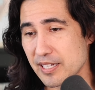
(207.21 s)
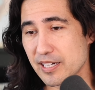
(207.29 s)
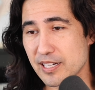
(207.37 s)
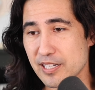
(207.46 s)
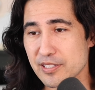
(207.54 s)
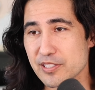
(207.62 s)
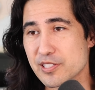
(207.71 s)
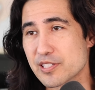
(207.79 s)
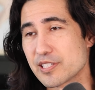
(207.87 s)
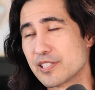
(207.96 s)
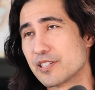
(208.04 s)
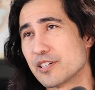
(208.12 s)
Let's
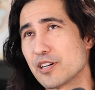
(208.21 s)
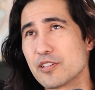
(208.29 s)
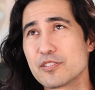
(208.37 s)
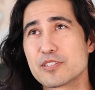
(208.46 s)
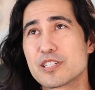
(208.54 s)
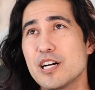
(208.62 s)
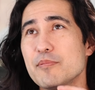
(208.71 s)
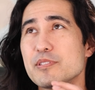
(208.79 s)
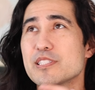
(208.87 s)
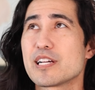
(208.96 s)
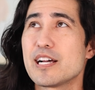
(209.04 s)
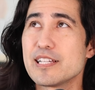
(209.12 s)
see, other
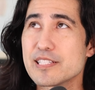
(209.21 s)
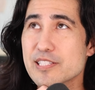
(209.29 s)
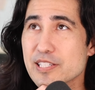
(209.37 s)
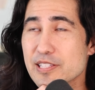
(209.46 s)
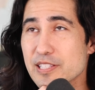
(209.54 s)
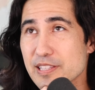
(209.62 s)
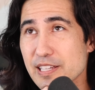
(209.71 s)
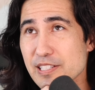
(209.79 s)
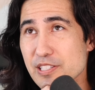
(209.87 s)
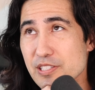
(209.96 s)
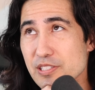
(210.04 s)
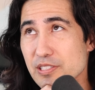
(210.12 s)
common diets. I think
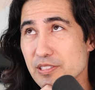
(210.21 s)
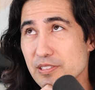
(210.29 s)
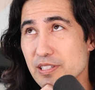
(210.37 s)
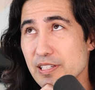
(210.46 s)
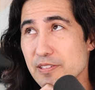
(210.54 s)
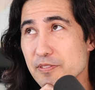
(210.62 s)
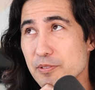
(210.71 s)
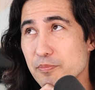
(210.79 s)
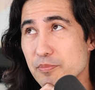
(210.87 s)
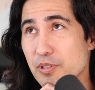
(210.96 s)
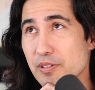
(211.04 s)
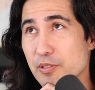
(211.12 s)
that's kind of
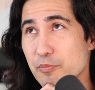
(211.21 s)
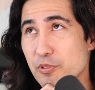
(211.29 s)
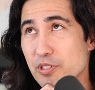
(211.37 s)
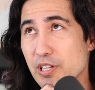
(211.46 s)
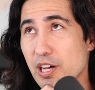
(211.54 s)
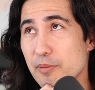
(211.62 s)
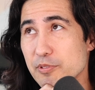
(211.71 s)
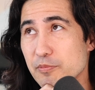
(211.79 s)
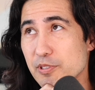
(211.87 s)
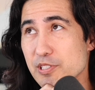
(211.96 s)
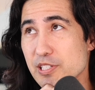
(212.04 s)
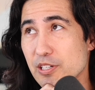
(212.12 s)
probably the more common
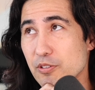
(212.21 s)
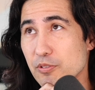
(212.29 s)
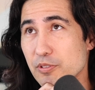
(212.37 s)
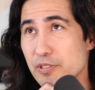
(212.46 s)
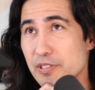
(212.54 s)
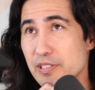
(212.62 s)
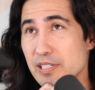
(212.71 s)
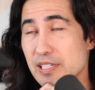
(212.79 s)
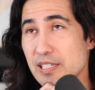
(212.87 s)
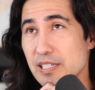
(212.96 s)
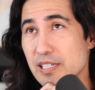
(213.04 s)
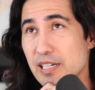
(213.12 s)
ones that I'll order.
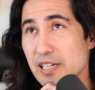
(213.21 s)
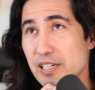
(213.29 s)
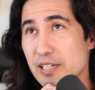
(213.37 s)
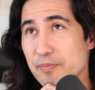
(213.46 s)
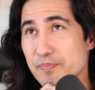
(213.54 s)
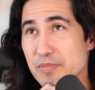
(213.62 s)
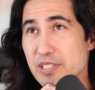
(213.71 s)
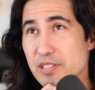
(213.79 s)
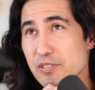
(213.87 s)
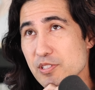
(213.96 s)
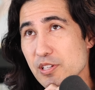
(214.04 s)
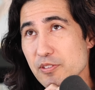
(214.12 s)
And
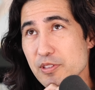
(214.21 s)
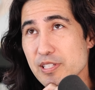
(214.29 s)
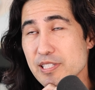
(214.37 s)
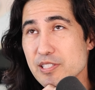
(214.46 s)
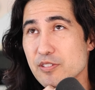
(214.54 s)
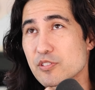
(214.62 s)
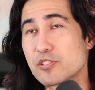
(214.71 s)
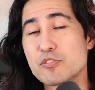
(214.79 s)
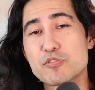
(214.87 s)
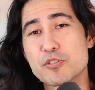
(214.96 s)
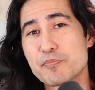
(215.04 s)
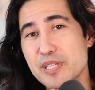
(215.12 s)
there's other things. There's a
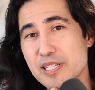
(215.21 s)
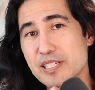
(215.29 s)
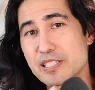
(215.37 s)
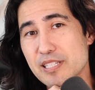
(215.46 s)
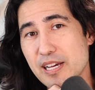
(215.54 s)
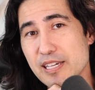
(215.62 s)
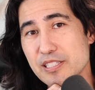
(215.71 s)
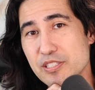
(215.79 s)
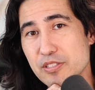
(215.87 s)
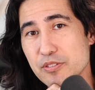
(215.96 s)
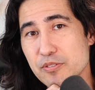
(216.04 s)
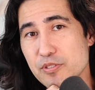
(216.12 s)
neutropenic diet
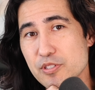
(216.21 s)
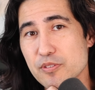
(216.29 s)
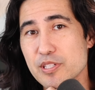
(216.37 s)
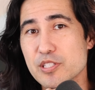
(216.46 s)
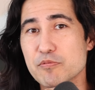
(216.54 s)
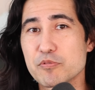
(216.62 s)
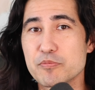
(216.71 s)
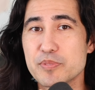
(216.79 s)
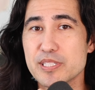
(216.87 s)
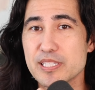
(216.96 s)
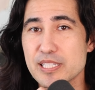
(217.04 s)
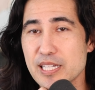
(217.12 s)
too. So this will
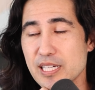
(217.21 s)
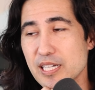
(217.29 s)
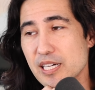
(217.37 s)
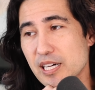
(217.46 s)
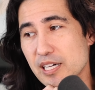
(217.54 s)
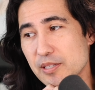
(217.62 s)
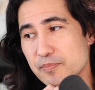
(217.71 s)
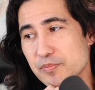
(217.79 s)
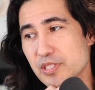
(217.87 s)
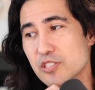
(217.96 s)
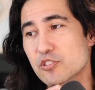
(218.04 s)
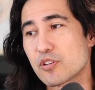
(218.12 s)
be
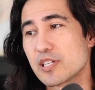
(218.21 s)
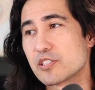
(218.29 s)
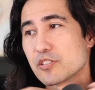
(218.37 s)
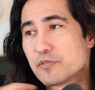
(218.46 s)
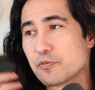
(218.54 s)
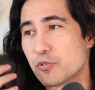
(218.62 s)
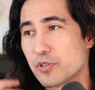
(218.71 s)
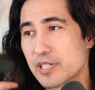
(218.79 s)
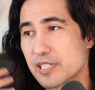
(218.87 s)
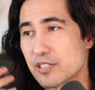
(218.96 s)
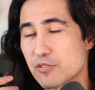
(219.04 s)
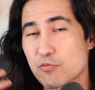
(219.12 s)
trying to
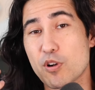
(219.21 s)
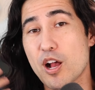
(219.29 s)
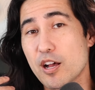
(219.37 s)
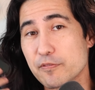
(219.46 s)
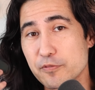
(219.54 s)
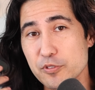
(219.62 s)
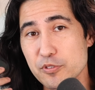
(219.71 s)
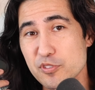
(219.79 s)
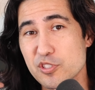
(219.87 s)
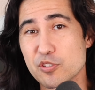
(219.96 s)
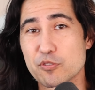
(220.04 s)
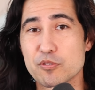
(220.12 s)
avoid raw
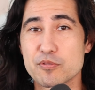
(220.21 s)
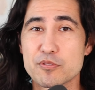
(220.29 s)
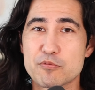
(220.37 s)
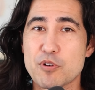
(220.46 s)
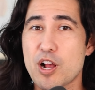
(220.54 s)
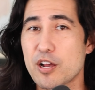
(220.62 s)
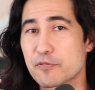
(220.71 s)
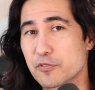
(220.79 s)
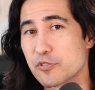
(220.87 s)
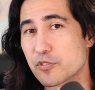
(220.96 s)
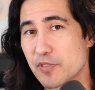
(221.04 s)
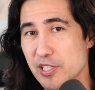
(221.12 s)
food. So raw
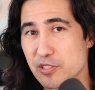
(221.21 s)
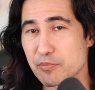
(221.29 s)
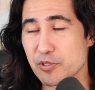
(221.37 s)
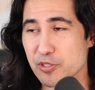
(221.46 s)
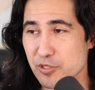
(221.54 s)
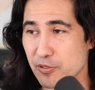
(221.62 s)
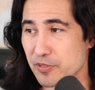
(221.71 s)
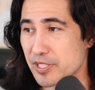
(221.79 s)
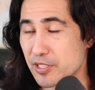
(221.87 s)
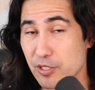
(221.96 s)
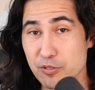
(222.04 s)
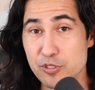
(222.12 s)
fruits, vegetables,
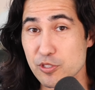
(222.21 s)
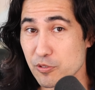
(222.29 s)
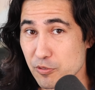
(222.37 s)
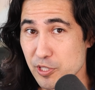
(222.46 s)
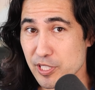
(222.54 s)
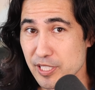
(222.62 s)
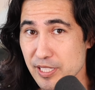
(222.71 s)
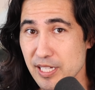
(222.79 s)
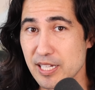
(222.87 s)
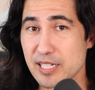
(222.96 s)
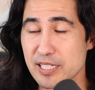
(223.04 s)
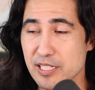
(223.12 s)
certainly no sushi.
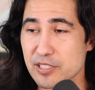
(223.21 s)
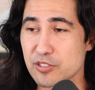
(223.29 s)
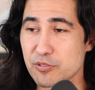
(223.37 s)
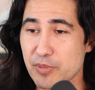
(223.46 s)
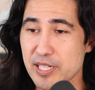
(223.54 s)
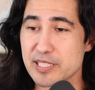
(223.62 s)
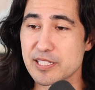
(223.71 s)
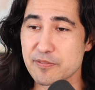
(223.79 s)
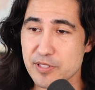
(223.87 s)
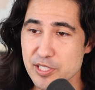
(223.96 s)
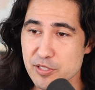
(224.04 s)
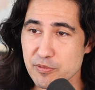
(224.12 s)
You might
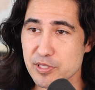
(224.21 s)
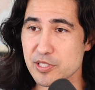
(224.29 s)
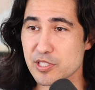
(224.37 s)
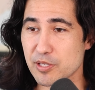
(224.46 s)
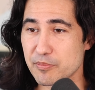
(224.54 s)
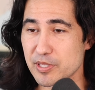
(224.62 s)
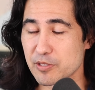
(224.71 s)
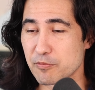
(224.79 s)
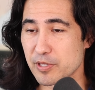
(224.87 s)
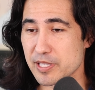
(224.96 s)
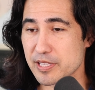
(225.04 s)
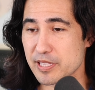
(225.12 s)
give this one to somebody
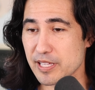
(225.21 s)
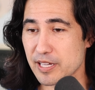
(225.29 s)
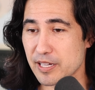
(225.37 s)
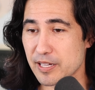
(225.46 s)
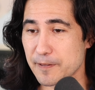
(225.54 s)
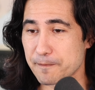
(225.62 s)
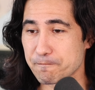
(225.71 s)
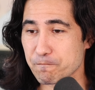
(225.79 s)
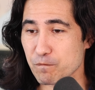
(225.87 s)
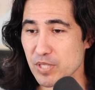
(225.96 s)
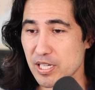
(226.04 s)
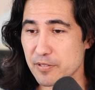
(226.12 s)
with
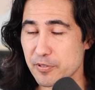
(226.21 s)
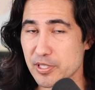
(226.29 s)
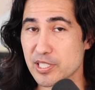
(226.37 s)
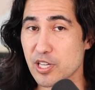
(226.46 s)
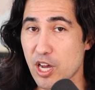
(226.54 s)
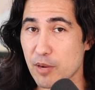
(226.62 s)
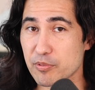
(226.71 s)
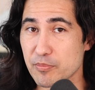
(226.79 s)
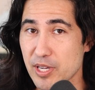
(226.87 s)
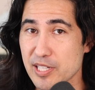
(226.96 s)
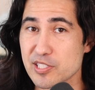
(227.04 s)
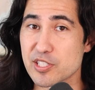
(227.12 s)
a very
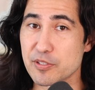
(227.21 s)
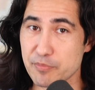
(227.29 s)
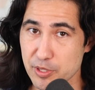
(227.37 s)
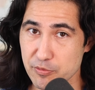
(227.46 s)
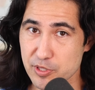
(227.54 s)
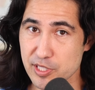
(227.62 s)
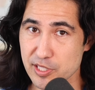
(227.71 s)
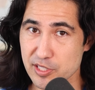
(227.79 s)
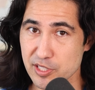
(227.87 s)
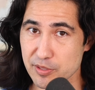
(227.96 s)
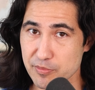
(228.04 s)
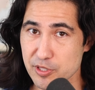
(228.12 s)
compromised immune
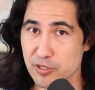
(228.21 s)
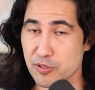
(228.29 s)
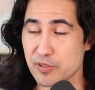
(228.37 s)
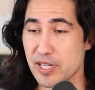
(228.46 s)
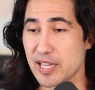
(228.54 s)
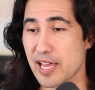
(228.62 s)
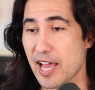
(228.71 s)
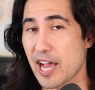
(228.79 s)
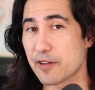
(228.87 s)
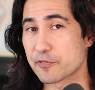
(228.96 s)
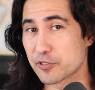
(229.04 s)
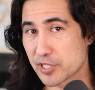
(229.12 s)
system. So
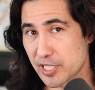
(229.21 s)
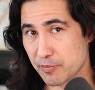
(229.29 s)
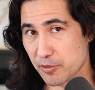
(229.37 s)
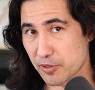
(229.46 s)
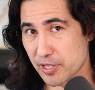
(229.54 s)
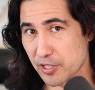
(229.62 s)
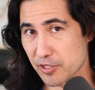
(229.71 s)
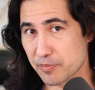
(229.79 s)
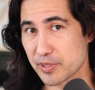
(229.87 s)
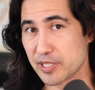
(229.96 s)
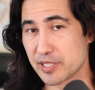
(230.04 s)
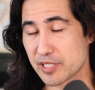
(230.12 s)
after
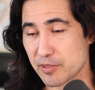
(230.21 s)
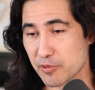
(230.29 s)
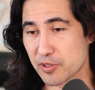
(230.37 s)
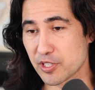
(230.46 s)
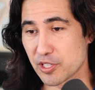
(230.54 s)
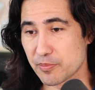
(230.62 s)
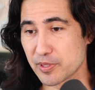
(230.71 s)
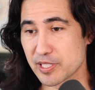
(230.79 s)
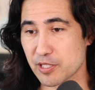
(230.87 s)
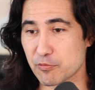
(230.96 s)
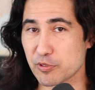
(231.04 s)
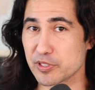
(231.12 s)
chemotherapy
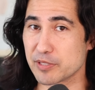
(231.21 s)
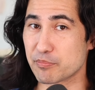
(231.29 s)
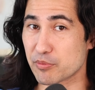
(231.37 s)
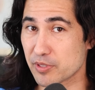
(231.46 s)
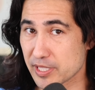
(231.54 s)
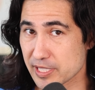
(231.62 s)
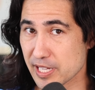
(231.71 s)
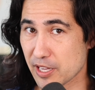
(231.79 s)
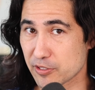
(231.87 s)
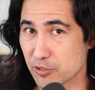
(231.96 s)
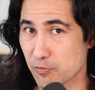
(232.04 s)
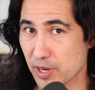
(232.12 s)
can really bring
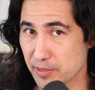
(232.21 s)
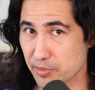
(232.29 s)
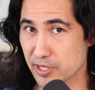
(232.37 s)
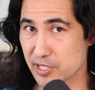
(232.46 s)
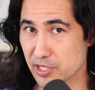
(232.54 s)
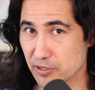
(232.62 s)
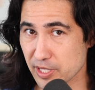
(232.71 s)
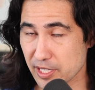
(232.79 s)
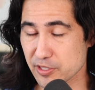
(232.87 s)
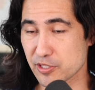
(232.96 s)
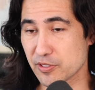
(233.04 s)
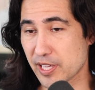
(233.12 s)
down your white blood cell
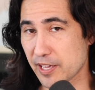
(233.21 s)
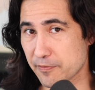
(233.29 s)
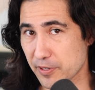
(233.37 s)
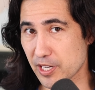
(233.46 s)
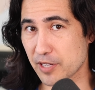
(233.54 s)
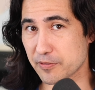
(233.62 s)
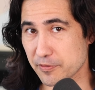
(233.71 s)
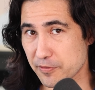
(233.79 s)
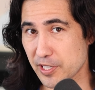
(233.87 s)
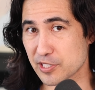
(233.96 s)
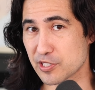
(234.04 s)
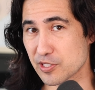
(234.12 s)
count, so you can't fight off
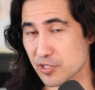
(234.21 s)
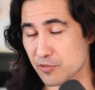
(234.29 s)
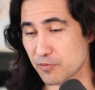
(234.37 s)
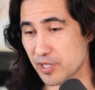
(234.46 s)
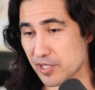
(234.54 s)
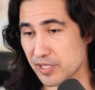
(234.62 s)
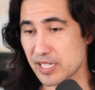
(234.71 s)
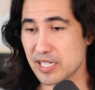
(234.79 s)
infections as well.